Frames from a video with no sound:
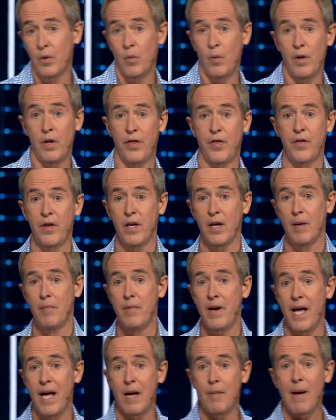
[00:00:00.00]
with the
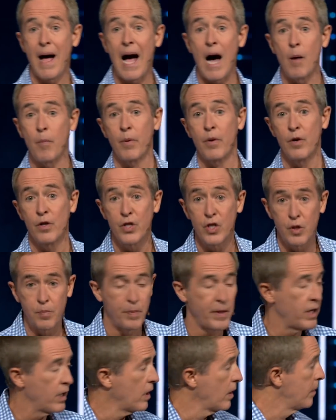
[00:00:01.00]
name Albert
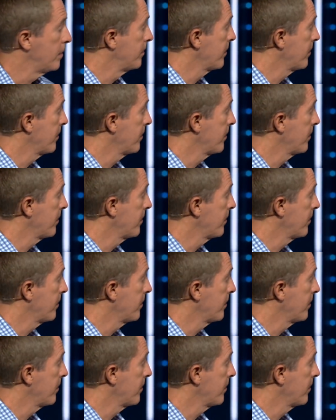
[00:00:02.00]
Speer.